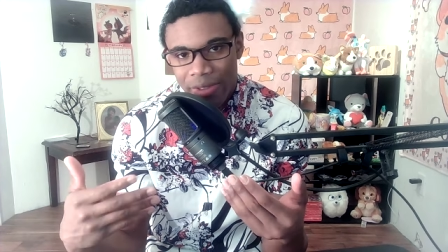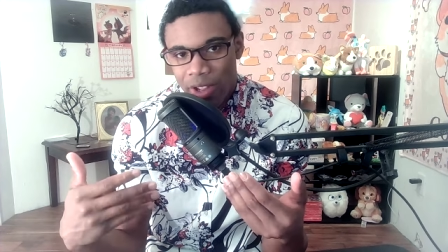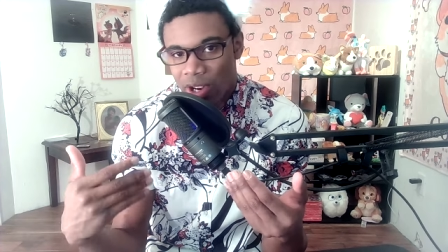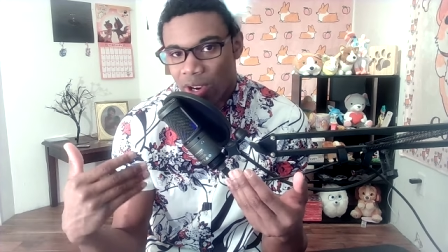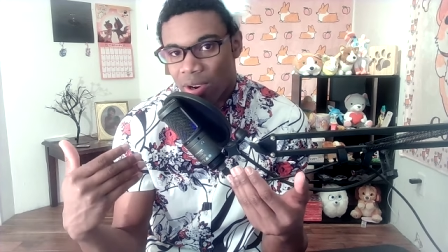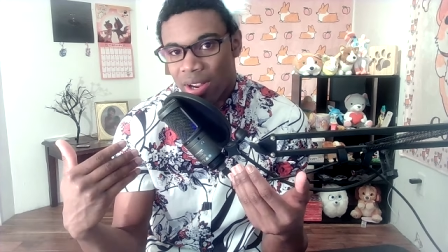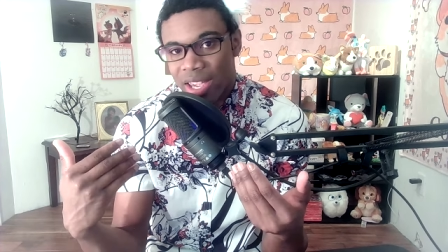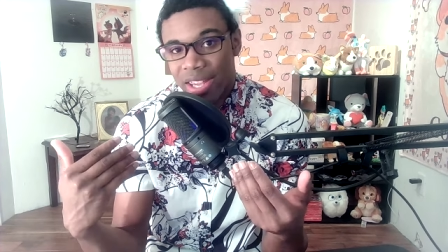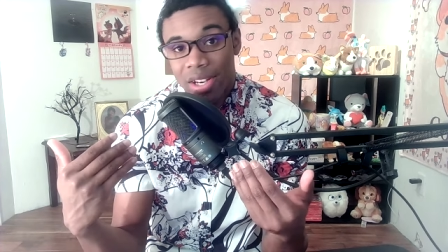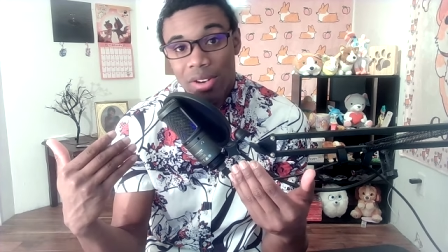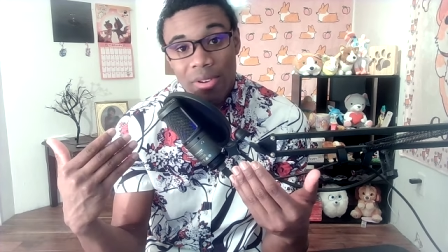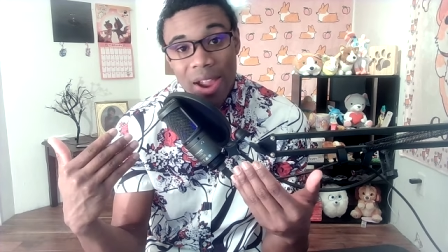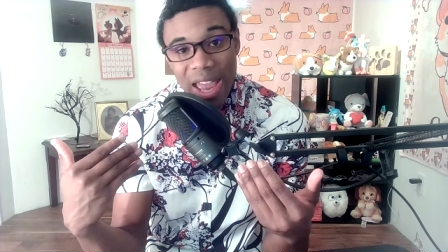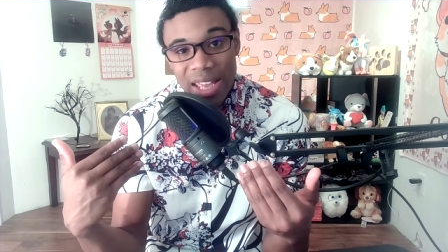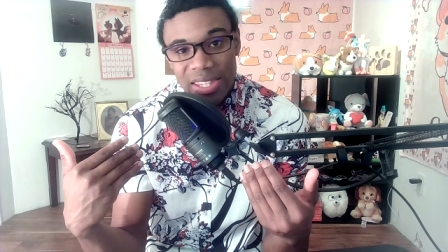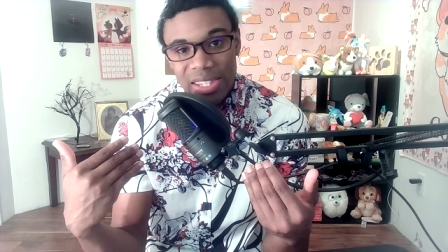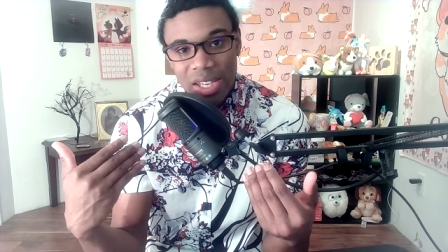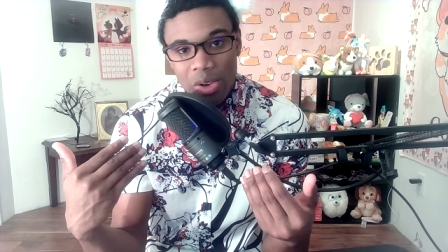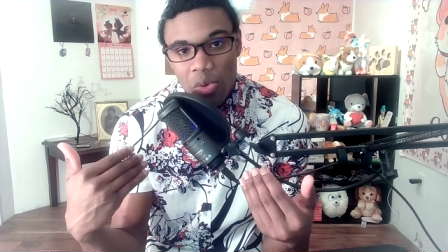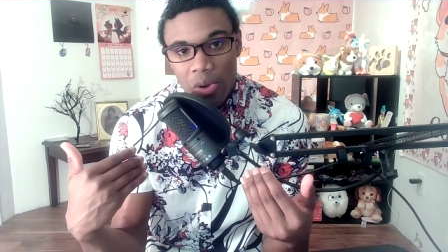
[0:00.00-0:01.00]
they're
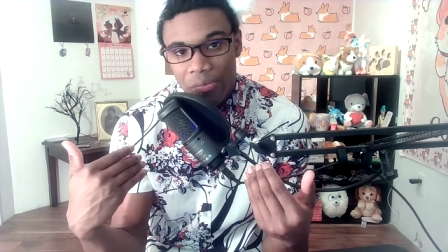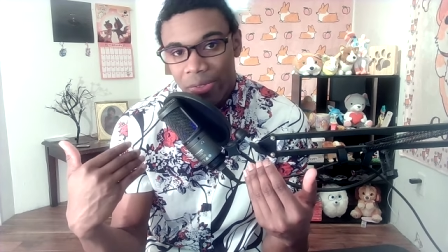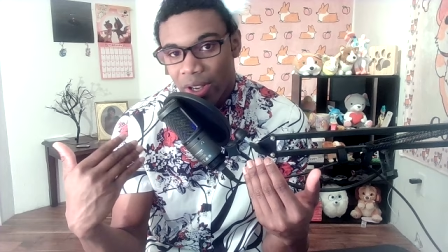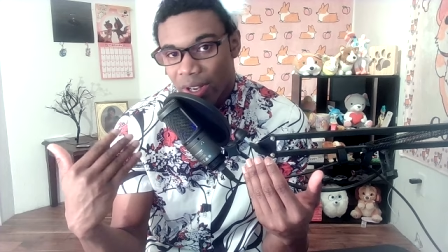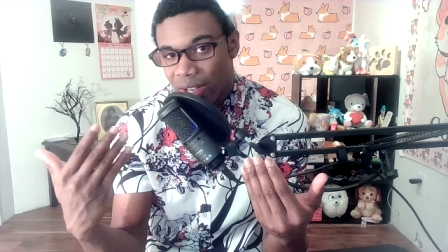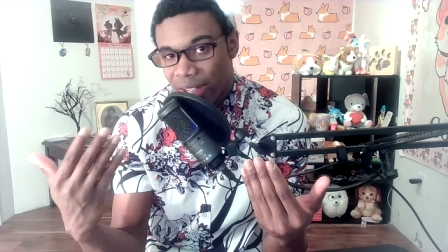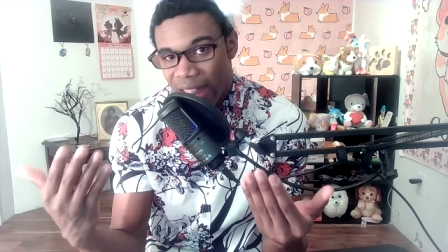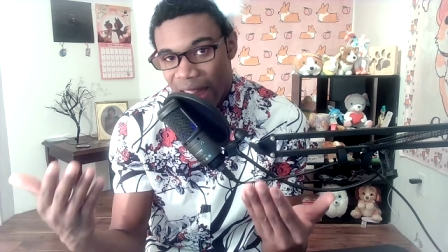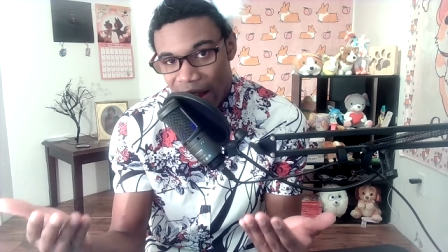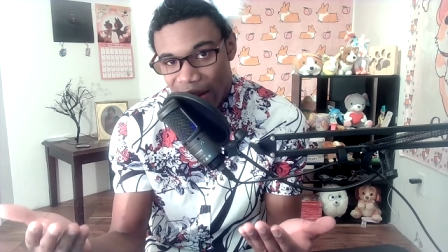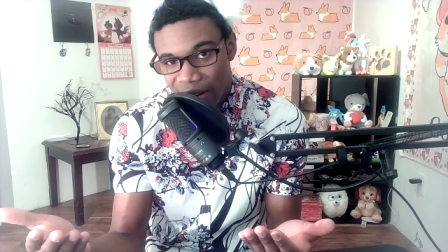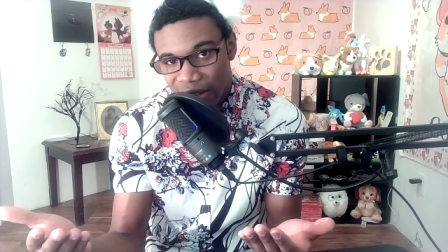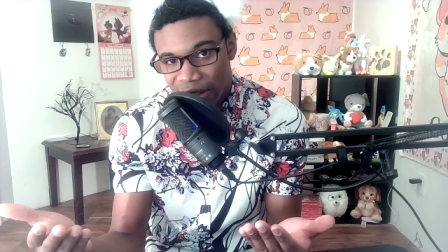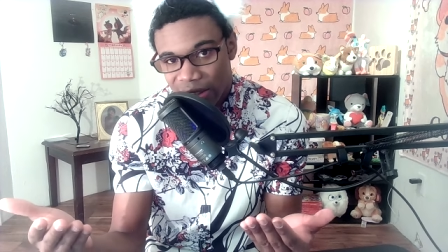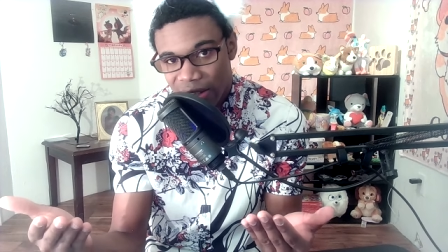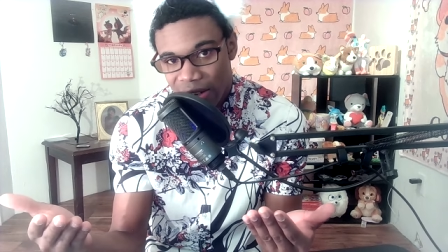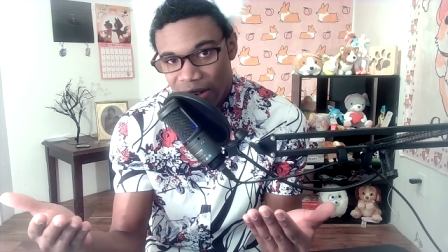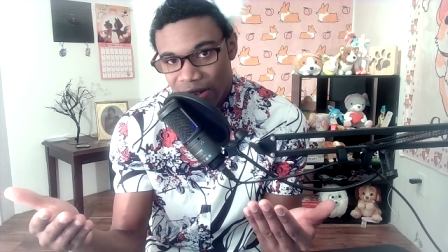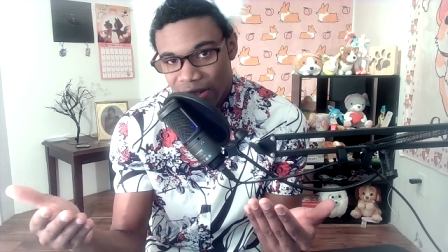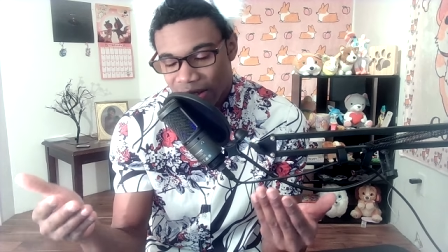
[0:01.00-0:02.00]
interacting with their
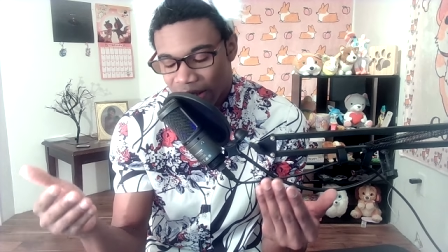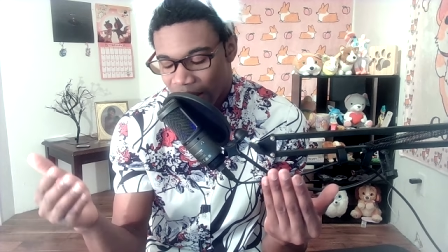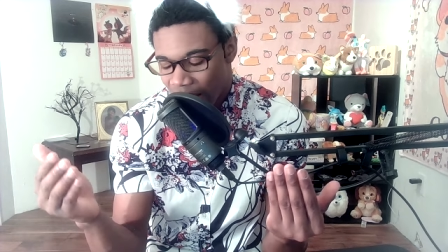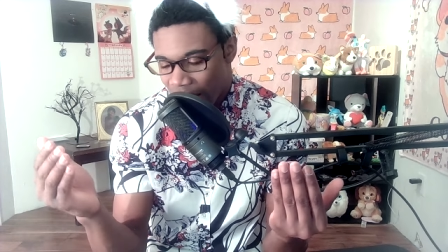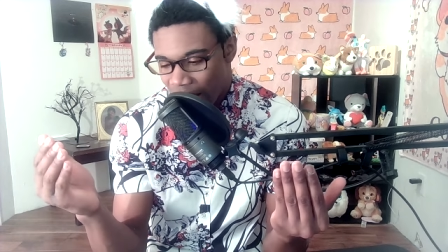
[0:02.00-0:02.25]
characters